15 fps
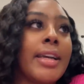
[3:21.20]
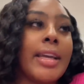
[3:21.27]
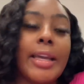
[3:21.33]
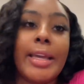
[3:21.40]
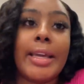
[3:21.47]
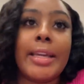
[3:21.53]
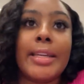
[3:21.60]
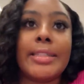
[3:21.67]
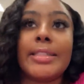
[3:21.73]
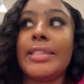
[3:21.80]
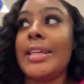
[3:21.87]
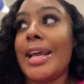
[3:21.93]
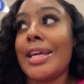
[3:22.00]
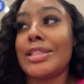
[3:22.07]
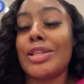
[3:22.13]
And
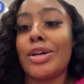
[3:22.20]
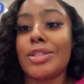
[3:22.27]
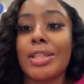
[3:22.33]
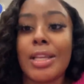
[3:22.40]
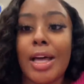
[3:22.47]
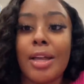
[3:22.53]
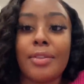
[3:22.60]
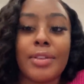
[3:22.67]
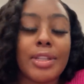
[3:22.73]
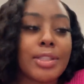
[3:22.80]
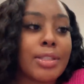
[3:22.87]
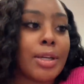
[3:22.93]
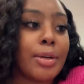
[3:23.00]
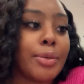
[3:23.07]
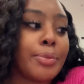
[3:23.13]
she has lost a lot of it,
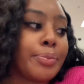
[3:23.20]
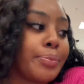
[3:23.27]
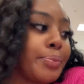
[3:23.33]
so...